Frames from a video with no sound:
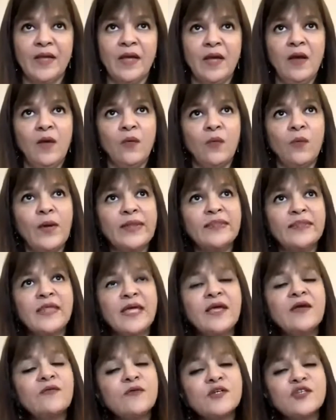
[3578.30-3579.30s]
When they
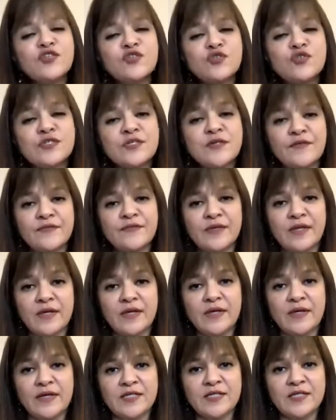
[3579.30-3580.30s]
wish to shift
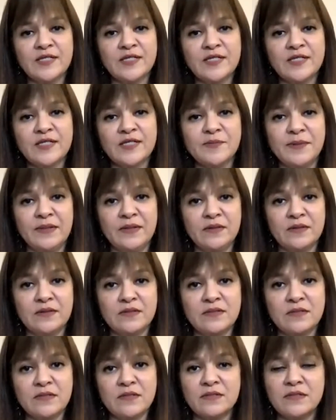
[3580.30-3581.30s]
their
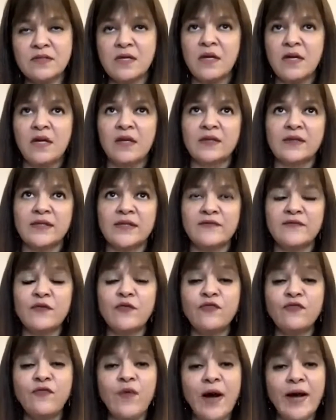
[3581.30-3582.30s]
experiences, they will
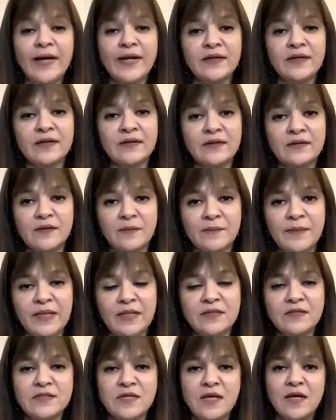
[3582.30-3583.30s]
find the
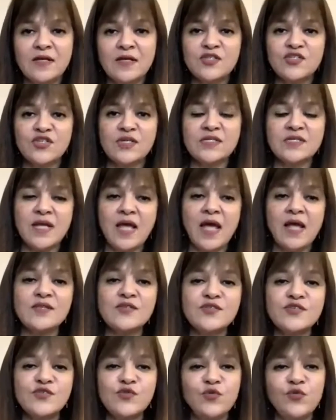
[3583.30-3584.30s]
means just as
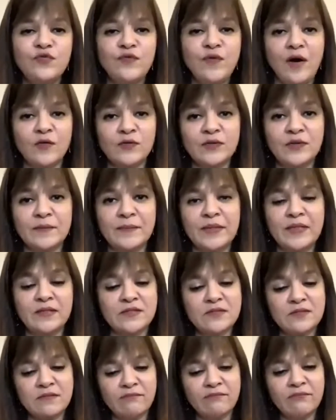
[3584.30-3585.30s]
you found the
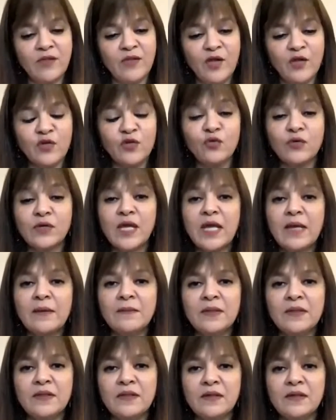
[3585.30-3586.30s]
means. You came
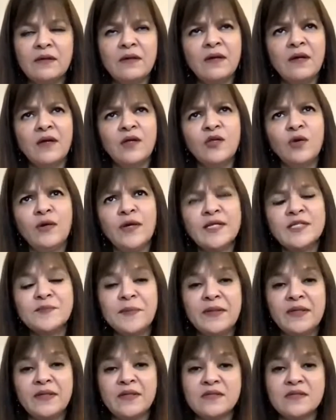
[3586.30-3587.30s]
here, your
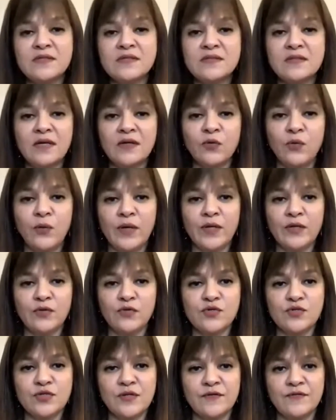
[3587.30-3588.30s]
experiences are going to
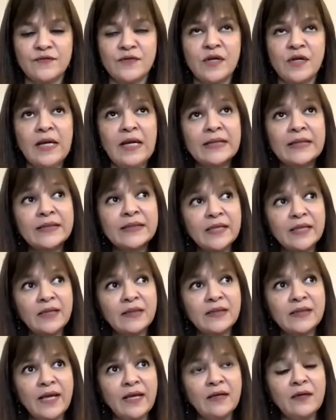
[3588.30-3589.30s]
shift.
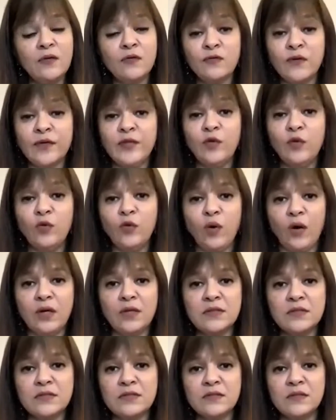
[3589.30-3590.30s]
Till then, were you
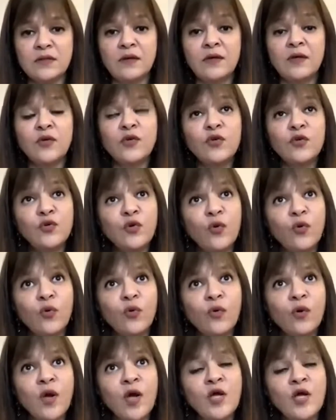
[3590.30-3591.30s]
lost?
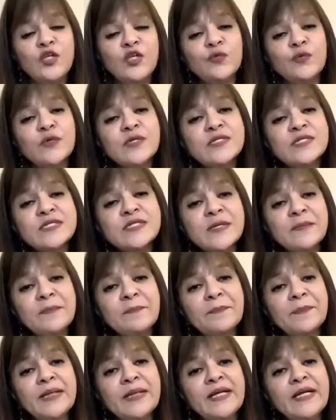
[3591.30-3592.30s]
No, you were
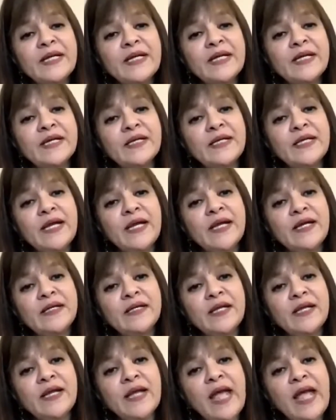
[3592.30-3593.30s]
simply
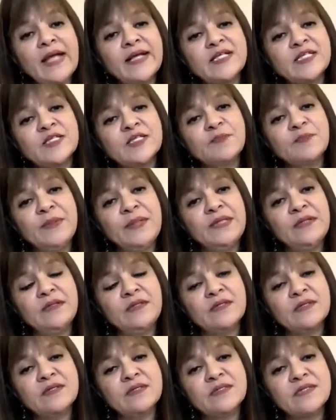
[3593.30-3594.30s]
creating,
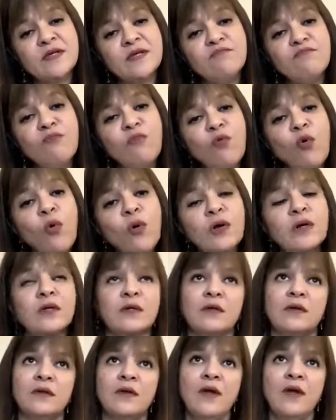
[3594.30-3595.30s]
experiencing
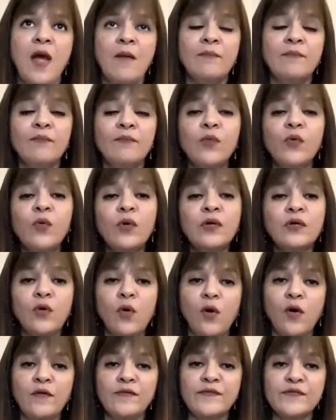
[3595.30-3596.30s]
more
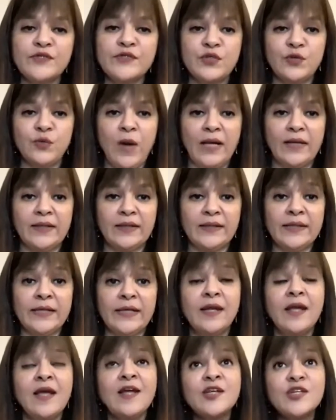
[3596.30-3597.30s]
of duality.
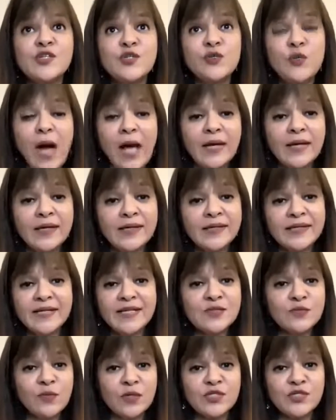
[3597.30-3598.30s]
Duality
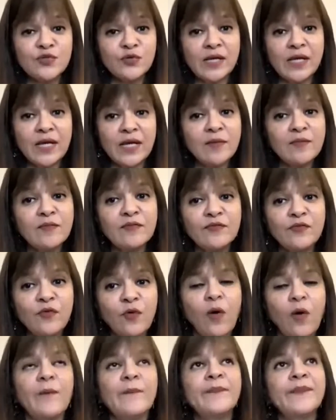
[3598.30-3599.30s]
is what you came
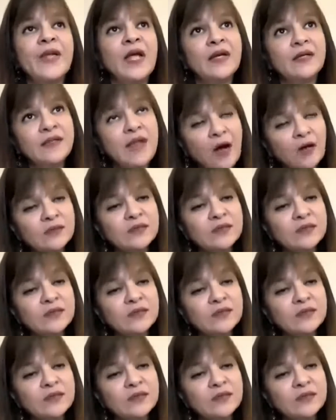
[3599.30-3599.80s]
for. Now